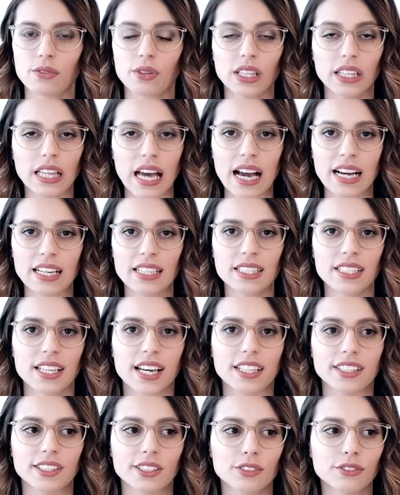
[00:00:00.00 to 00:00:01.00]
relaxed
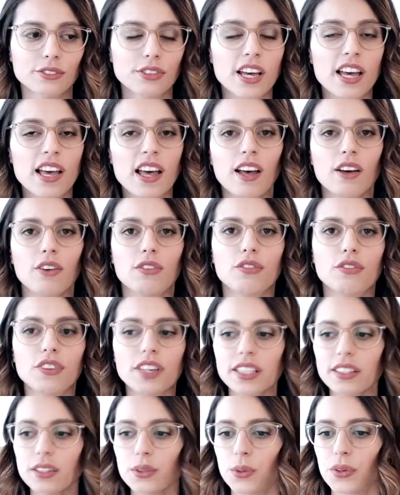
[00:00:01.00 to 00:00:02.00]
kind of fit.